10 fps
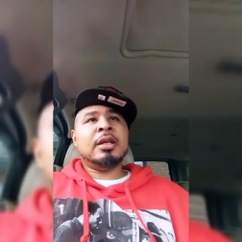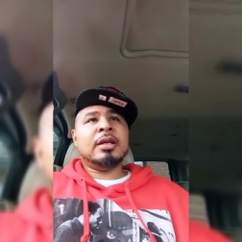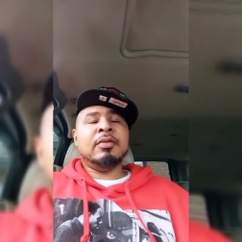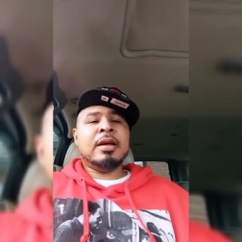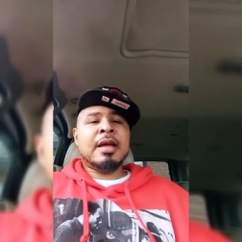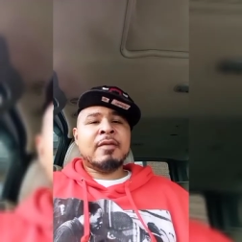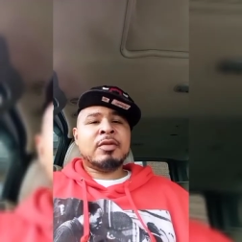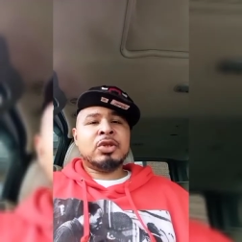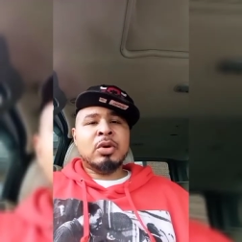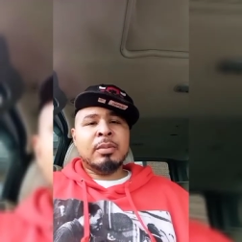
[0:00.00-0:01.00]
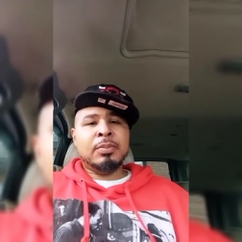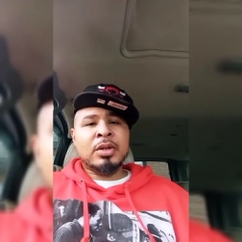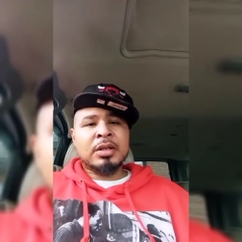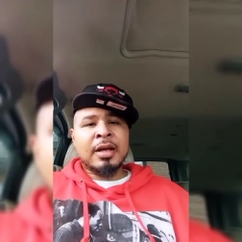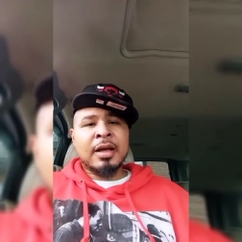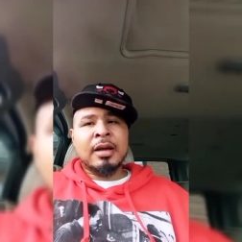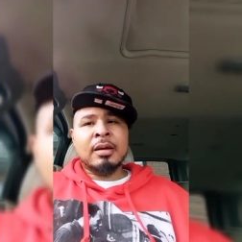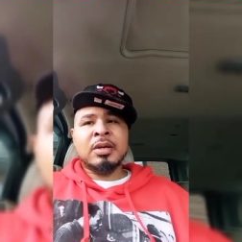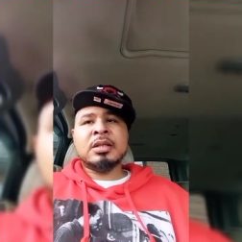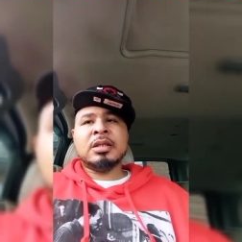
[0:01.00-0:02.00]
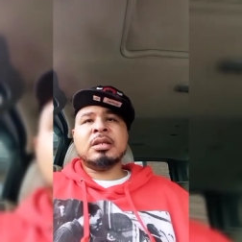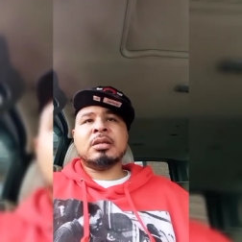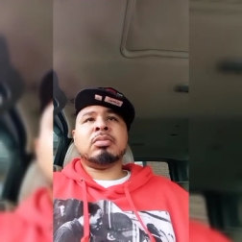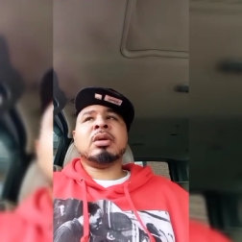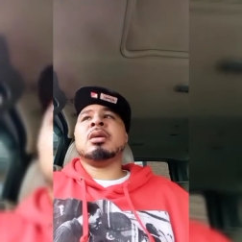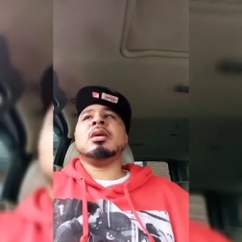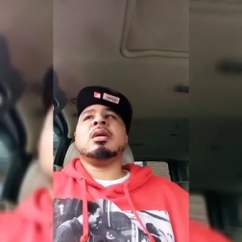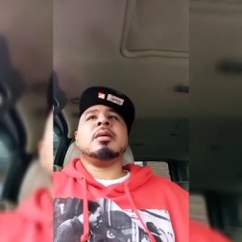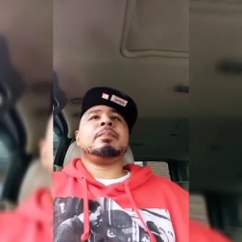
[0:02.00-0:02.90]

If he ain't average 20 points a game in the season, bruh.